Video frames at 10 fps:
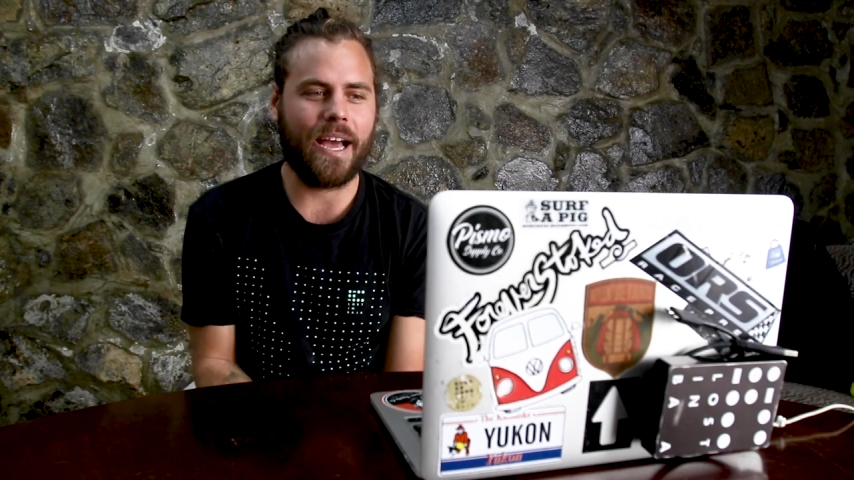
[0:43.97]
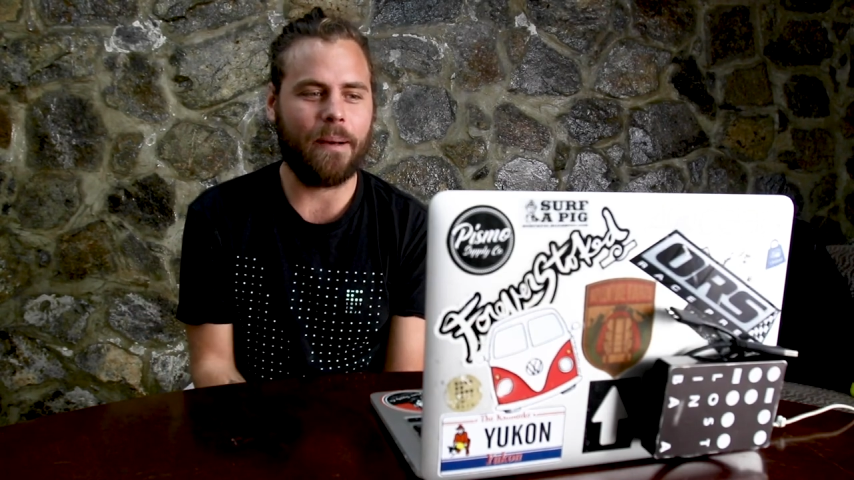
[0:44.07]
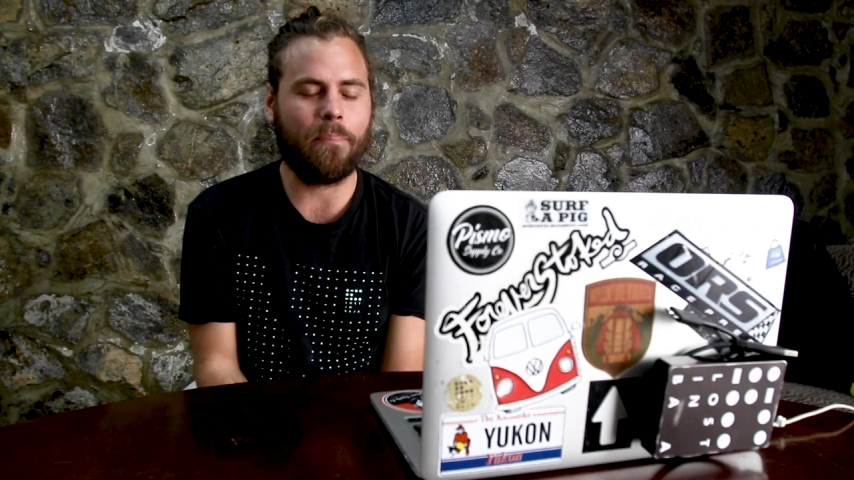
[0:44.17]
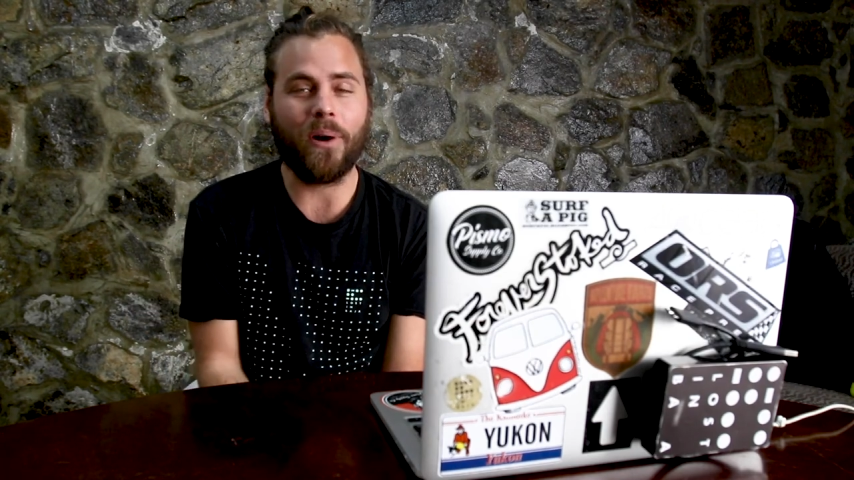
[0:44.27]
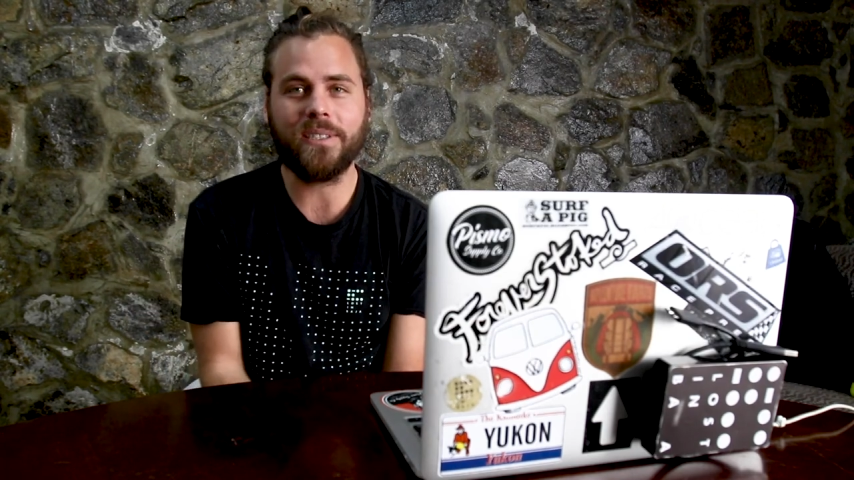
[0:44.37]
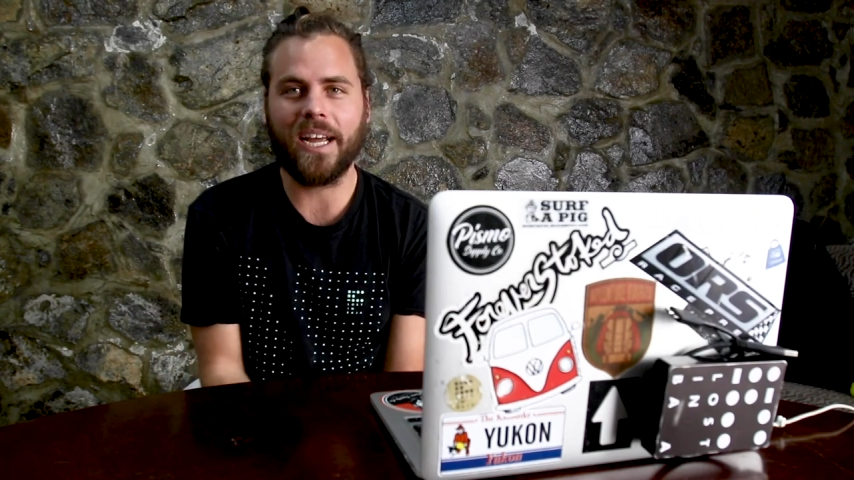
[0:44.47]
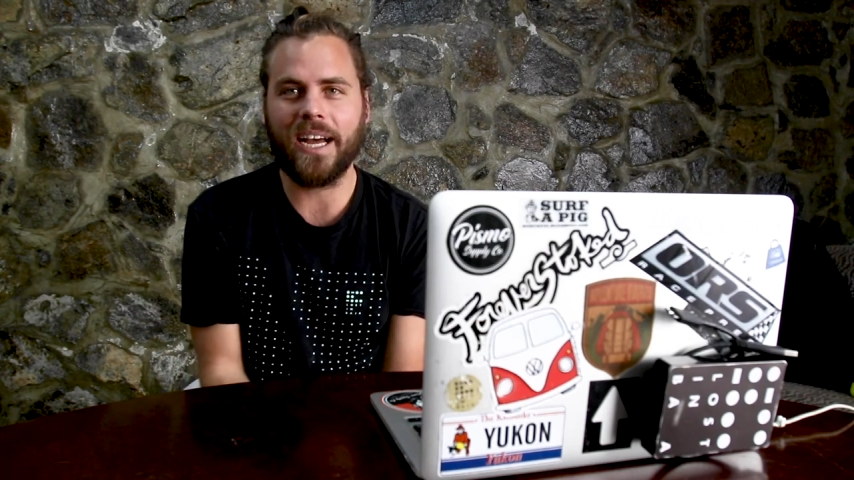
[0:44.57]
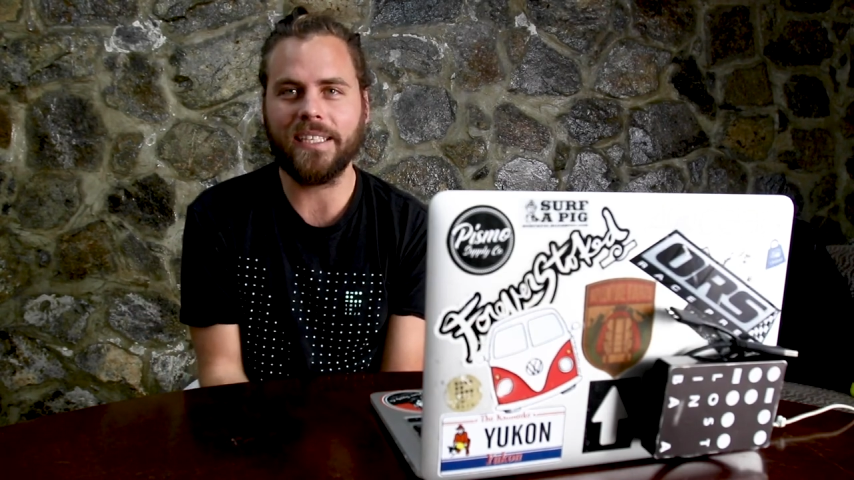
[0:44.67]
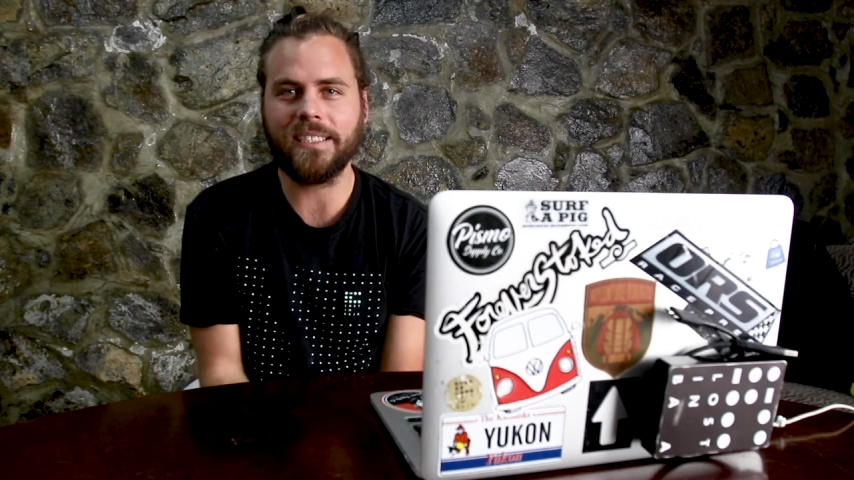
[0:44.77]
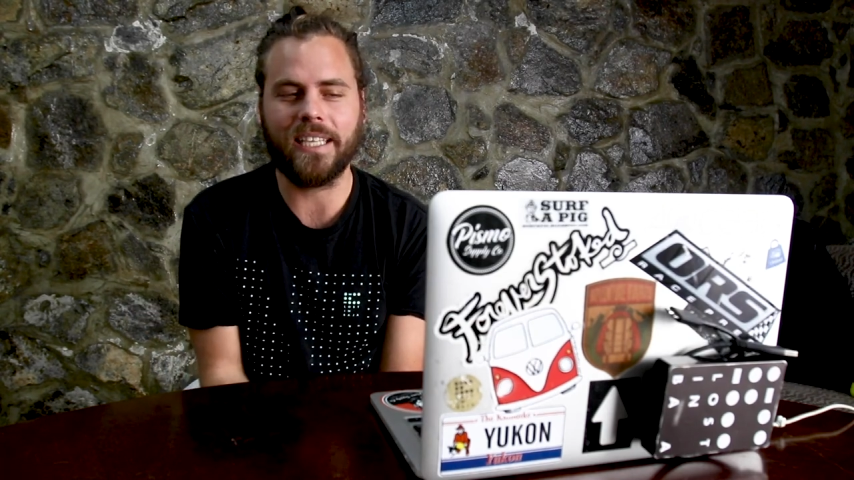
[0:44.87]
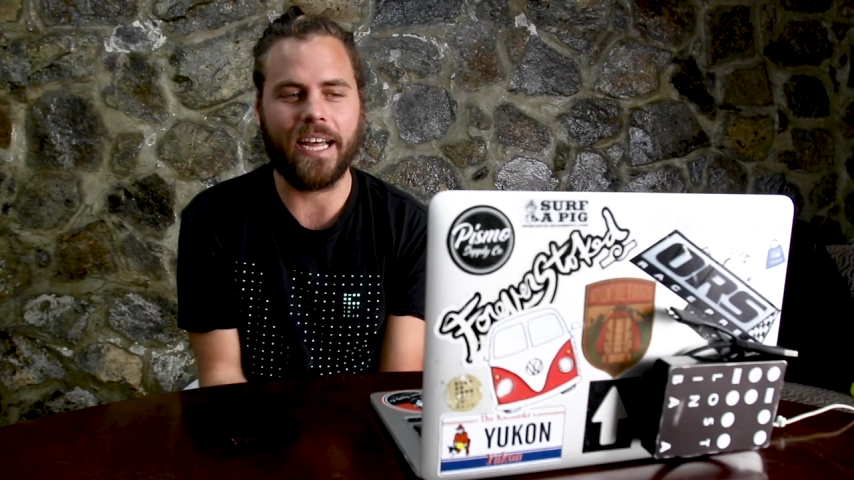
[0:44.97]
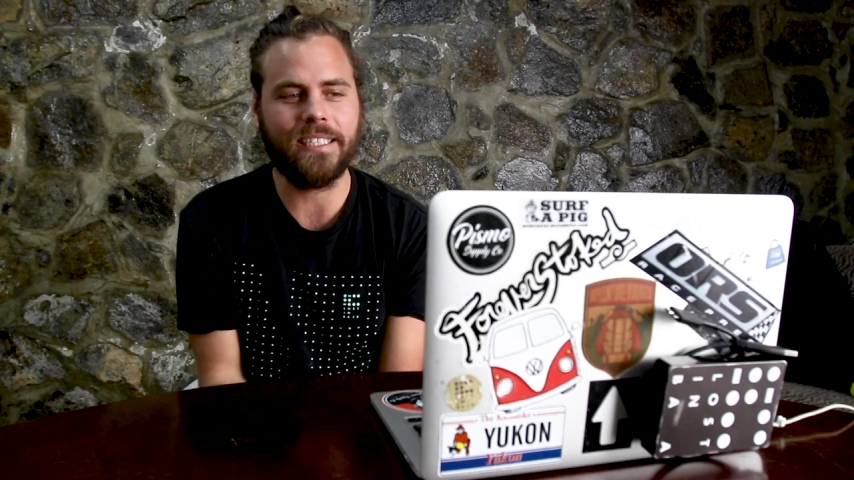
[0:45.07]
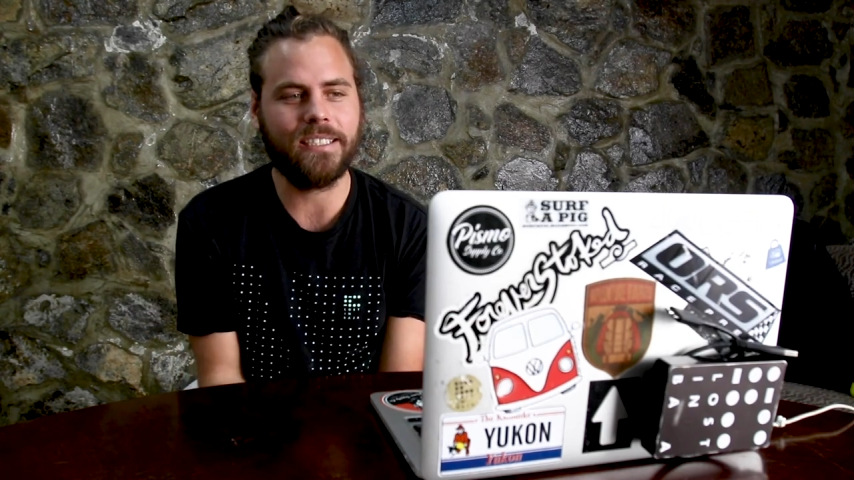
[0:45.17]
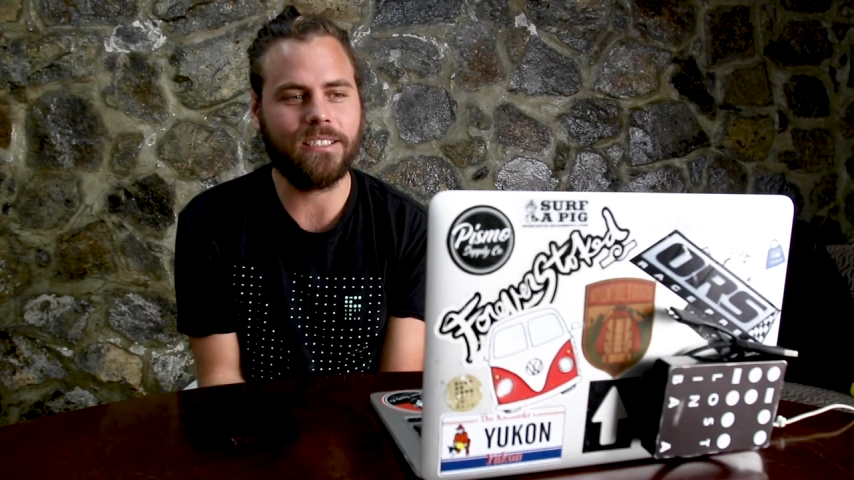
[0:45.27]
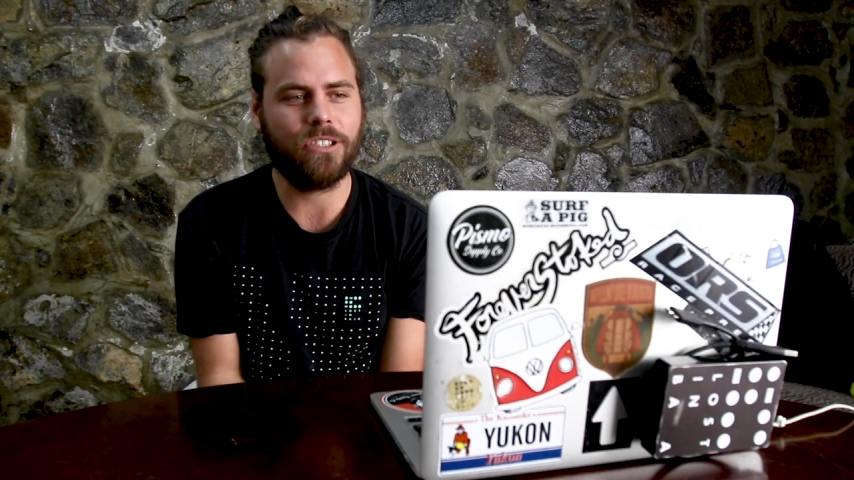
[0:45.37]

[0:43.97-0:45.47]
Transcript: podcast that